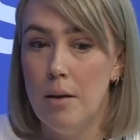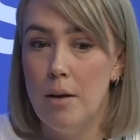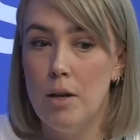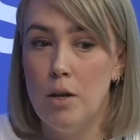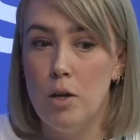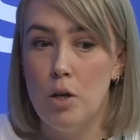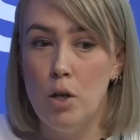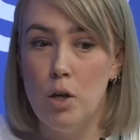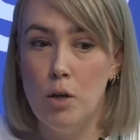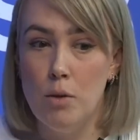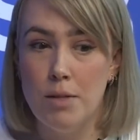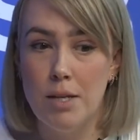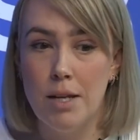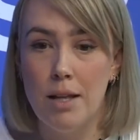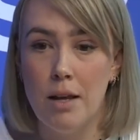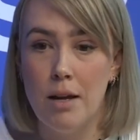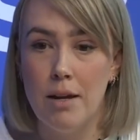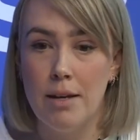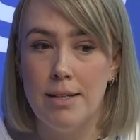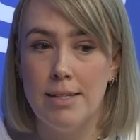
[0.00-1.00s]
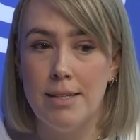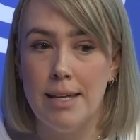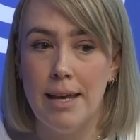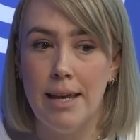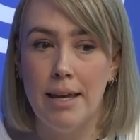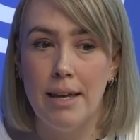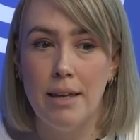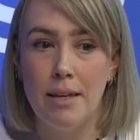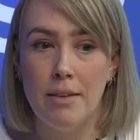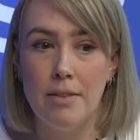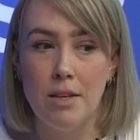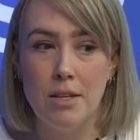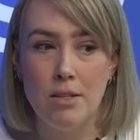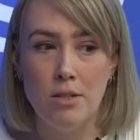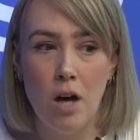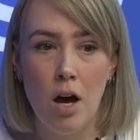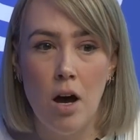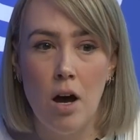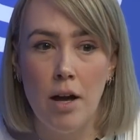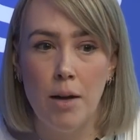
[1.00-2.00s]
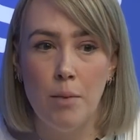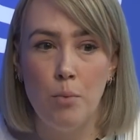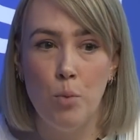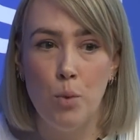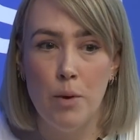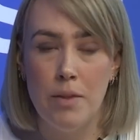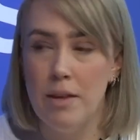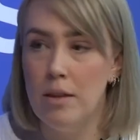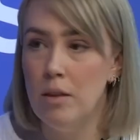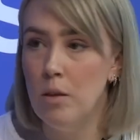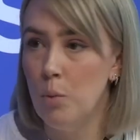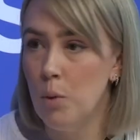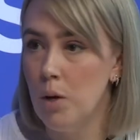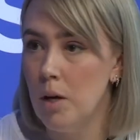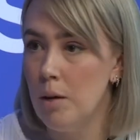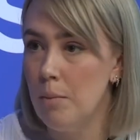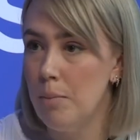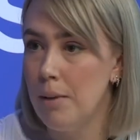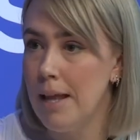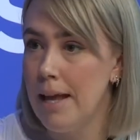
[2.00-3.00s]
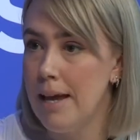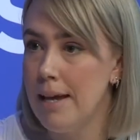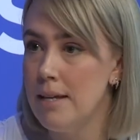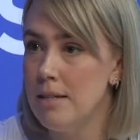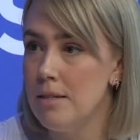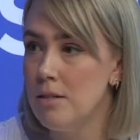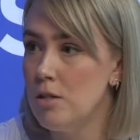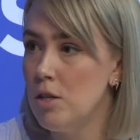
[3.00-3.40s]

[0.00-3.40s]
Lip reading: utilising the time within the workplace